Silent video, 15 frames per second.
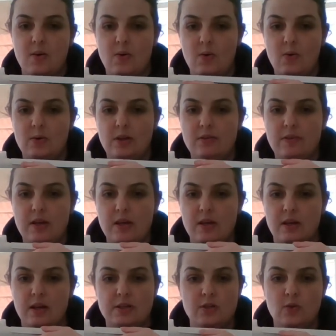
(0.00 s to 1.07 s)
All over here.
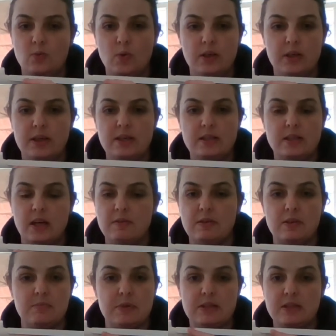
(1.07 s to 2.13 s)
I don't know what it is. I've
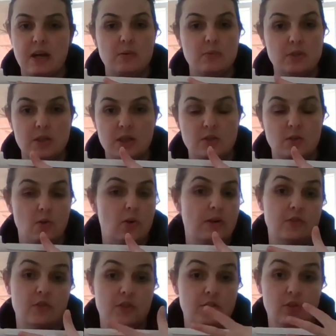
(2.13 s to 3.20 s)
either miscounted or I've
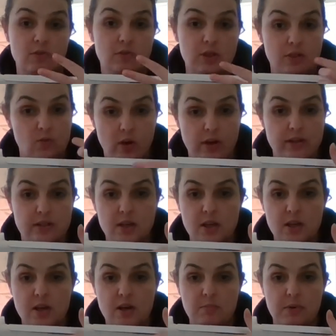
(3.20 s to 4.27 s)
just not done it right,
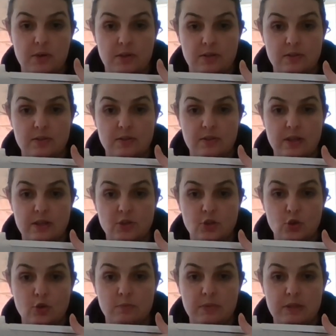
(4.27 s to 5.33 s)
but there
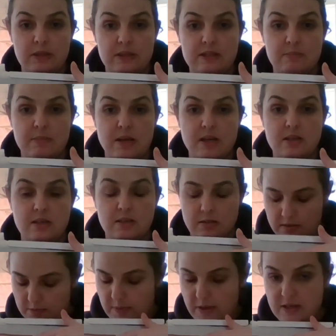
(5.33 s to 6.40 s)
shouldn't be this many
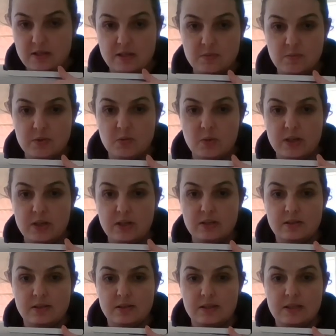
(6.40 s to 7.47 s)
spaces
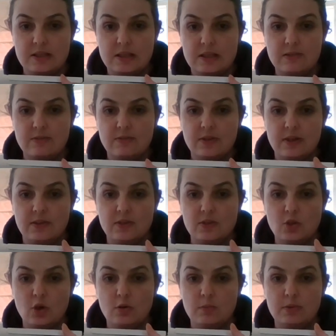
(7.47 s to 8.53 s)
between this leaf and the
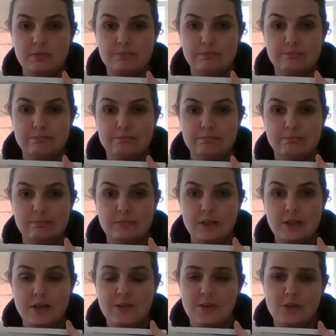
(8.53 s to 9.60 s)
top.
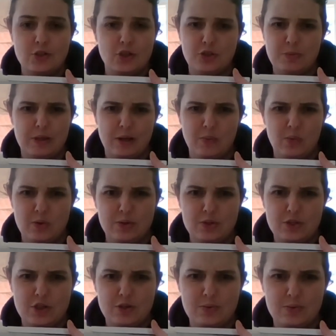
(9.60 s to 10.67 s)
There should only be like one or
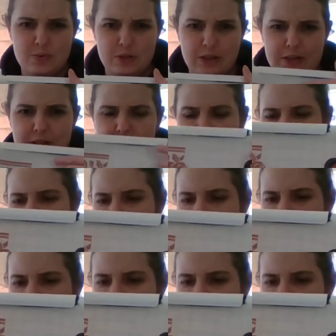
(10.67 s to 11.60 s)
two, and I think there's